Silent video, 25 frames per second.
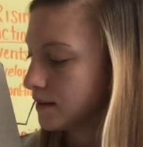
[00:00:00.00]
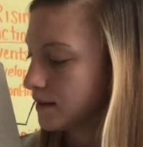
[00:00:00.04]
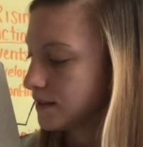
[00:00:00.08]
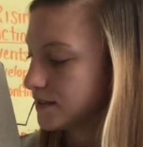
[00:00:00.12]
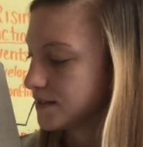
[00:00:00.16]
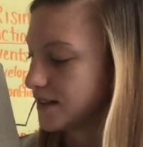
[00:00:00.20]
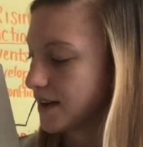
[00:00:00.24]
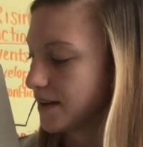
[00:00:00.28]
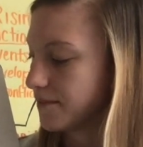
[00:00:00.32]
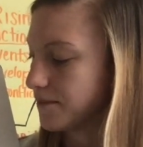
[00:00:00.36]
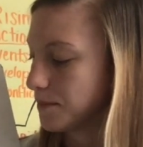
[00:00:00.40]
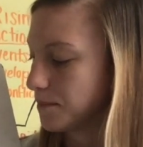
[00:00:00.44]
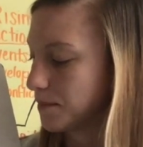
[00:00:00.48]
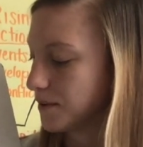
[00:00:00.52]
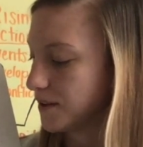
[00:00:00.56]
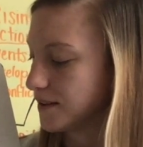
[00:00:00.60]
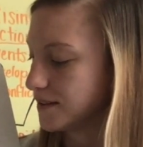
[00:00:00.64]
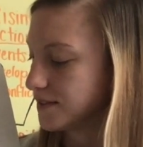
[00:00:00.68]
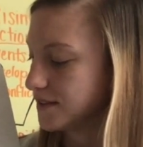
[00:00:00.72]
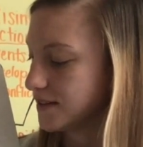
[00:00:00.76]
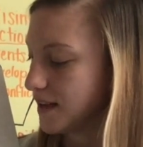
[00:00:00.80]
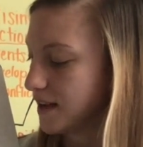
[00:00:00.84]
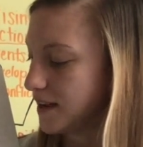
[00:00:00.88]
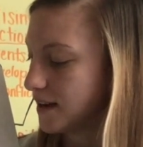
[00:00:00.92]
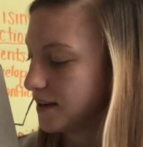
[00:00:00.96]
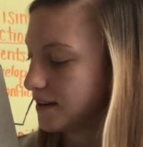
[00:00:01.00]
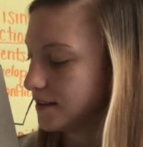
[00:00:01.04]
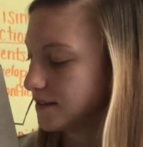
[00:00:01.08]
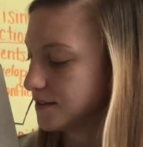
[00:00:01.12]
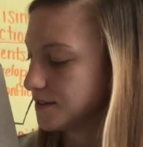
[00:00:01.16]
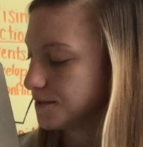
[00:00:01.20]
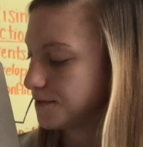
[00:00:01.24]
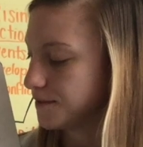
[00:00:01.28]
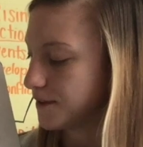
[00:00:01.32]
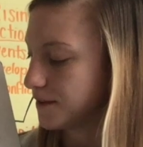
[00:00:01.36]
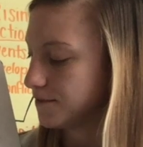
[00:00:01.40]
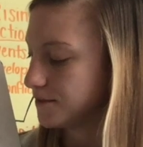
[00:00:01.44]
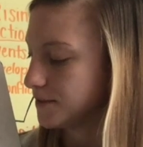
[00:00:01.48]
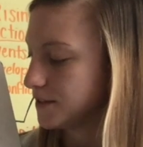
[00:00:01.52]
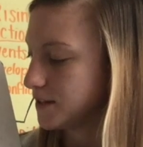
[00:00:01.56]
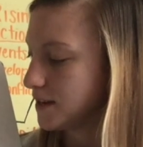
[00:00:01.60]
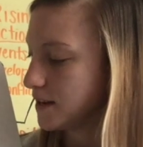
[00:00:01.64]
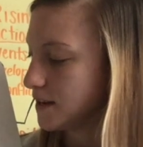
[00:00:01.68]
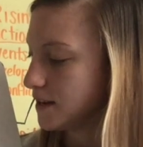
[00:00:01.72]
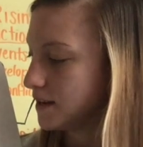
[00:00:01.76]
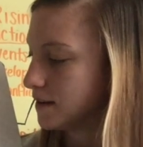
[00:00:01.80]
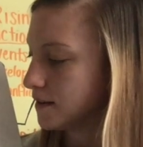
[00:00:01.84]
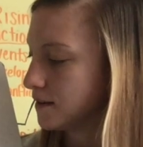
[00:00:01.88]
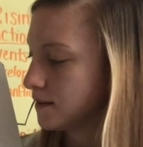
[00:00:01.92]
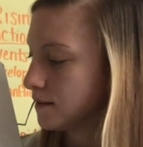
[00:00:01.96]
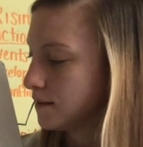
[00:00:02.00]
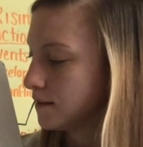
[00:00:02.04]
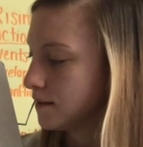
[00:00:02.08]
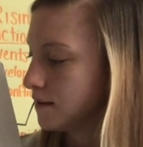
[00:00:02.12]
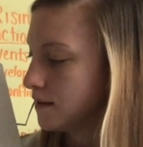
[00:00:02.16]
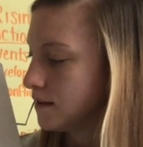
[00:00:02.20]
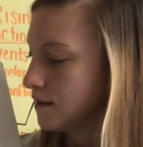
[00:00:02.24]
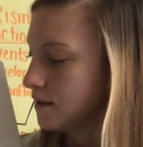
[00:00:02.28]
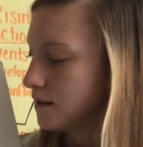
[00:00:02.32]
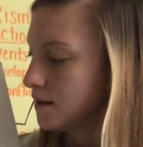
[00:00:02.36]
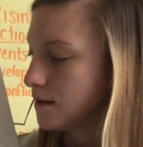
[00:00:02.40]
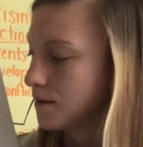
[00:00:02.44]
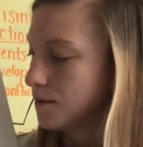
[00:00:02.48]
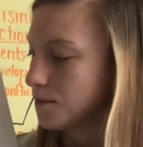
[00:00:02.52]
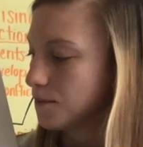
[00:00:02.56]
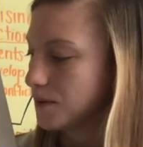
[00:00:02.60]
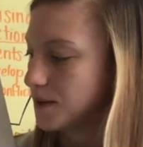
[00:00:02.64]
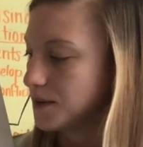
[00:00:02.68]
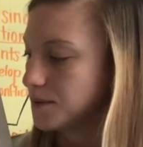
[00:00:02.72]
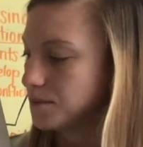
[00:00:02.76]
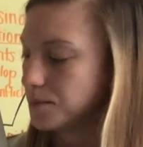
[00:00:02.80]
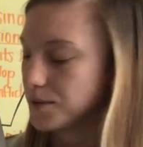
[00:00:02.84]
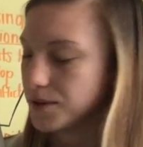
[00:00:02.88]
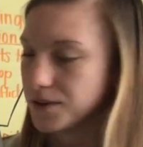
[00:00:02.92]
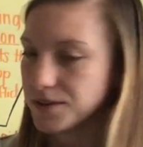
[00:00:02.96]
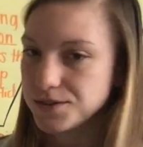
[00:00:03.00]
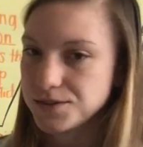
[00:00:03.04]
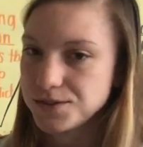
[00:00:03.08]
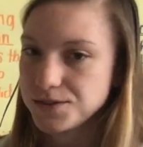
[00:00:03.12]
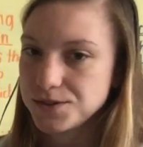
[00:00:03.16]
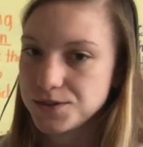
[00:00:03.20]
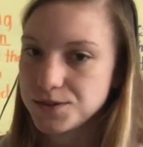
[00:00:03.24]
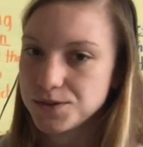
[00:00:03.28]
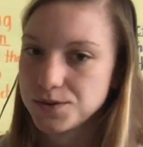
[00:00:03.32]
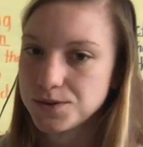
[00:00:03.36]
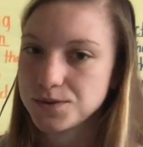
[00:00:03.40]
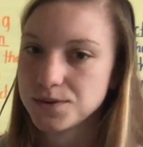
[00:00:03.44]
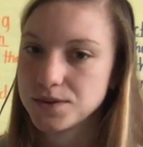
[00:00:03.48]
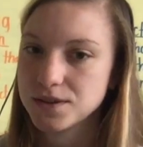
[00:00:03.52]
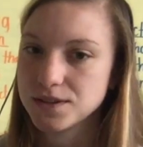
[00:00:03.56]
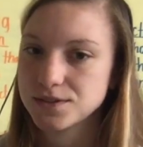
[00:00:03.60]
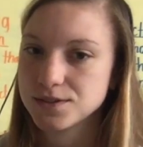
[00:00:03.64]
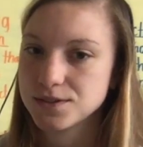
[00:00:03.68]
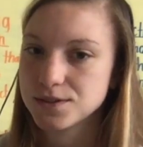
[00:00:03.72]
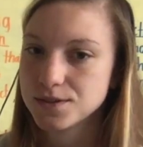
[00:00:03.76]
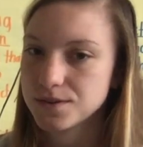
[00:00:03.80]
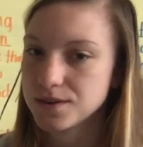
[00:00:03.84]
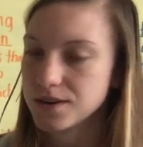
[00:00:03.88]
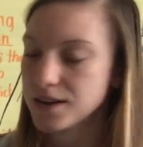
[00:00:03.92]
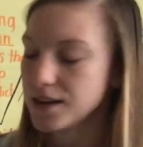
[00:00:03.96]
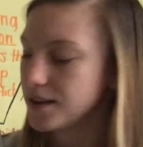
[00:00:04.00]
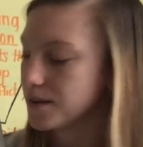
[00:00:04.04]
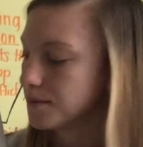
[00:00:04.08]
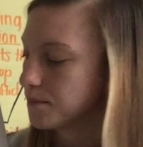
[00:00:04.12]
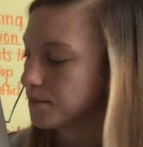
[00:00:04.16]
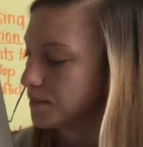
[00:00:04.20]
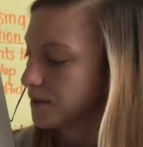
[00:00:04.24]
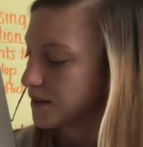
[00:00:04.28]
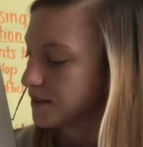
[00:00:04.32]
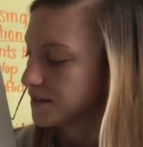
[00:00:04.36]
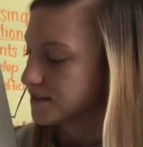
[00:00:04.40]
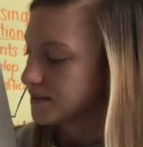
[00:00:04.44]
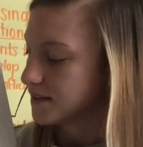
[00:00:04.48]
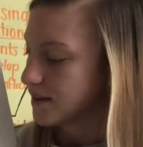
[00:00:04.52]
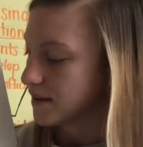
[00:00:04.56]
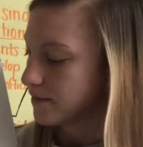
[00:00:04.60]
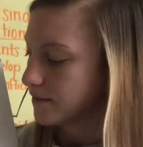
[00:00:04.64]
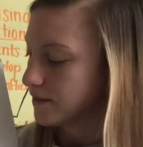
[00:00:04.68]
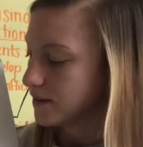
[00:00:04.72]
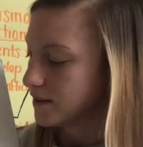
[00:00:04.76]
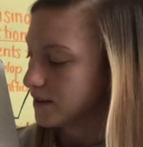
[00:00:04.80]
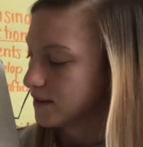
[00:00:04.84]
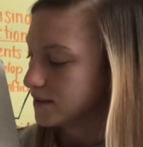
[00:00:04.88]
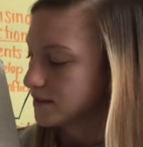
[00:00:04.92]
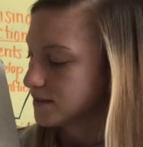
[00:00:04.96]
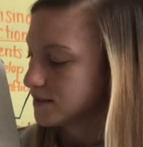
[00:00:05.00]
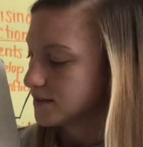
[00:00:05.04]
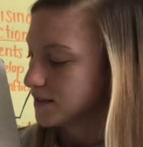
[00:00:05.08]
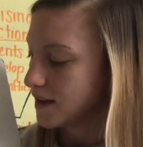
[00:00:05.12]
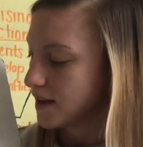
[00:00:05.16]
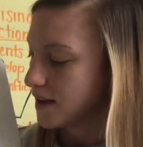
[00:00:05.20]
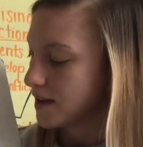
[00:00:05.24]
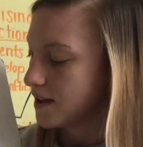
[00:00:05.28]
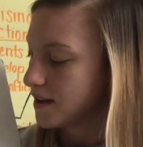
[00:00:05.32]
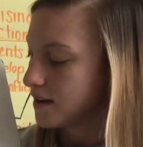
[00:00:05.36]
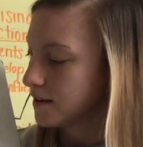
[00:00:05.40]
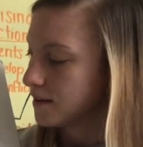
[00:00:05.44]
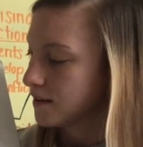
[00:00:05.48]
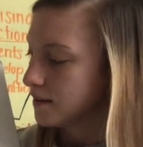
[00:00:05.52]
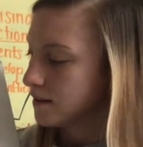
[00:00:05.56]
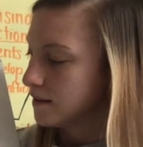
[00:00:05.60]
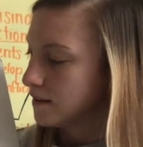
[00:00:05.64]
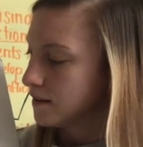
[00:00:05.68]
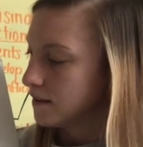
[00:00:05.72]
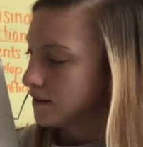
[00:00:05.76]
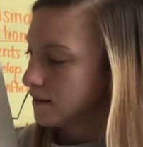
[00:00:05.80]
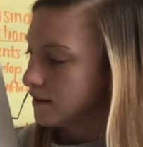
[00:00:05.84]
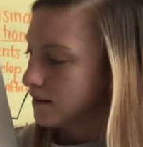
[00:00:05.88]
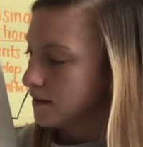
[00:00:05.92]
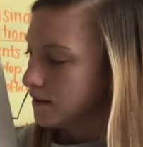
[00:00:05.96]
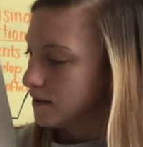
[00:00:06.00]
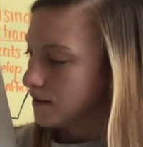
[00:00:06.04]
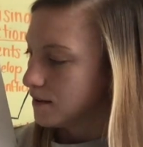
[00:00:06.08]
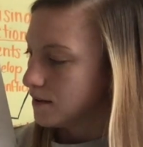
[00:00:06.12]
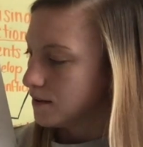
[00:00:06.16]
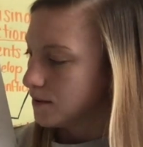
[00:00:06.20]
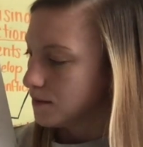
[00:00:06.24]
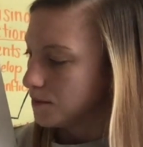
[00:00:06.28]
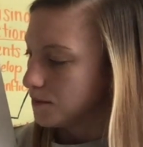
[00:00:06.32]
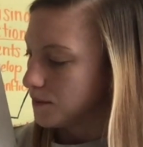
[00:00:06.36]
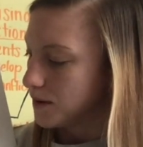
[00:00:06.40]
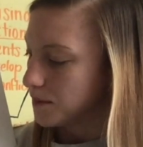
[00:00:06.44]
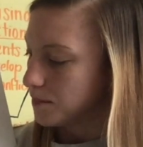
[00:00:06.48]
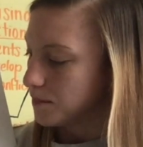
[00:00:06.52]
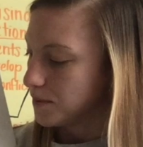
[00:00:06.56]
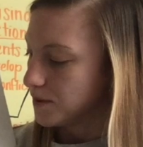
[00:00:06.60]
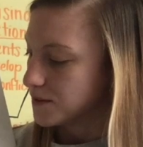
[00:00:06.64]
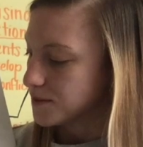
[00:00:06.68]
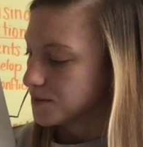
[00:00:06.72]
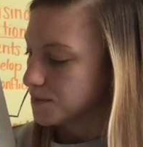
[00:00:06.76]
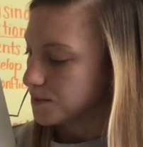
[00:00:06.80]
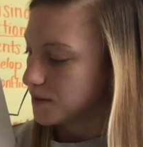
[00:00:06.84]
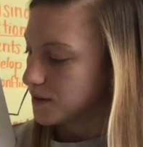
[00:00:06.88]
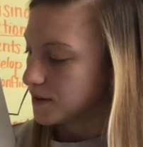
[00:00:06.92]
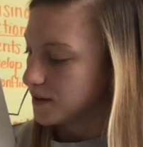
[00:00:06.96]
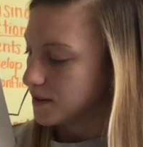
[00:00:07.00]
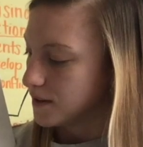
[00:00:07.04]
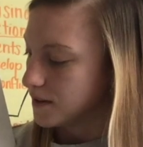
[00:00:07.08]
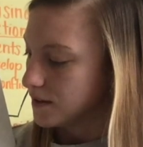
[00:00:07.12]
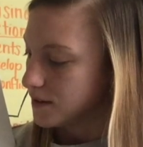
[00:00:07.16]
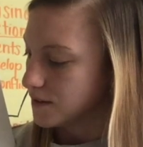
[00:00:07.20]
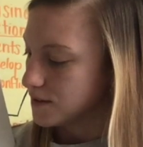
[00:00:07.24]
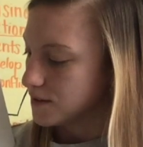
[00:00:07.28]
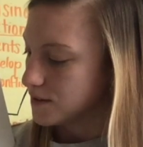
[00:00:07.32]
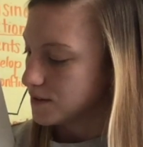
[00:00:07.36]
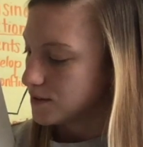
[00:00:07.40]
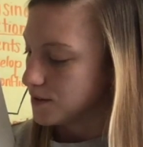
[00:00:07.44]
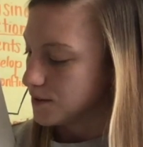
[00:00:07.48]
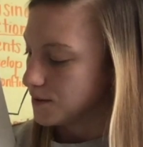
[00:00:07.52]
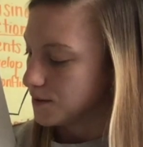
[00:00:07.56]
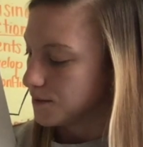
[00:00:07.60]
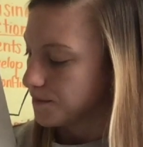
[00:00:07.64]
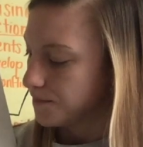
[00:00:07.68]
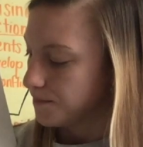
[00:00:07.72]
7 plus 8 is 15, 1 plus 2 is 3, plus 7 is 10, 1 plus 1 is 2.